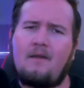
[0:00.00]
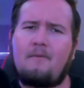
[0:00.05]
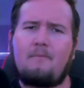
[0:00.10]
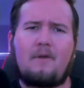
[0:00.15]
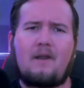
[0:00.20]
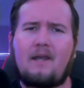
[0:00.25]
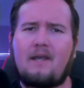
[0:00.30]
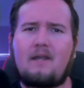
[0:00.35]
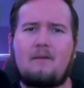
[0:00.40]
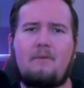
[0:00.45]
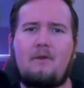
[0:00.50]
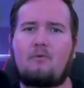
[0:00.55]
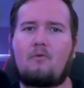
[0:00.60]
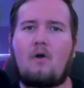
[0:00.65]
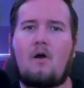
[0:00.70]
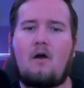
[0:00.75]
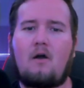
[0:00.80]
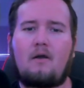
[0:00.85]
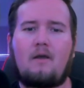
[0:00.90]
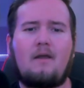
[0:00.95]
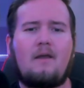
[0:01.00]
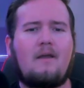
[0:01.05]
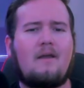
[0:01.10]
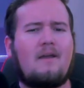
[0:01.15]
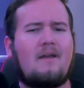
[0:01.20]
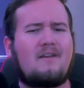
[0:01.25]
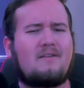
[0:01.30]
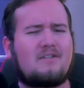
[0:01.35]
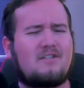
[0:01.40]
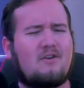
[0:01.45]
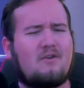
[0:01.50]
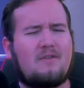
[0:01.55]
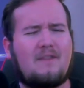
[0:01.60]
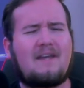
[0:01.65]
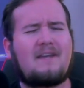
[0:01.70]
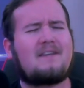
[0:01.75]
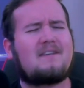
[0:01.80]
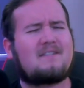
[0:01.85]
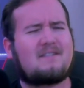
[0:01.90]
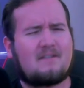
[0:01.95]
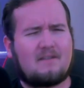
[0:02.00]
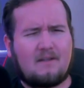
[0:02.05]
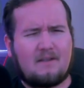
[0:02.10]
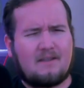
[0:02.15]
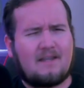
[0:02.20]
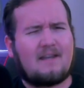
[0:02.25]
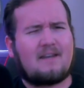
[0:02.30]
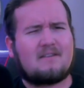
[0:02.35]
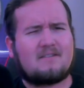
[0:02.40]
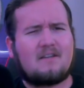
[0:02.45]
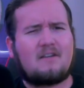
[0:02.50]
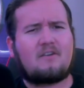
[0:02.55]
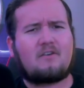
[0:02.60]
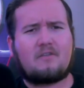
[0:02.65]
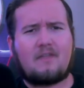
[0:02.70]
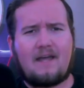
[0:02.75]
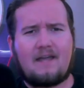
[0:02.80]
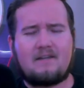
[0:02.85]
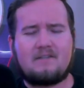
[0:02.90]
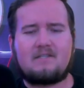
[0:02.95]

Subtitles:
But I could be wrong. So that is under that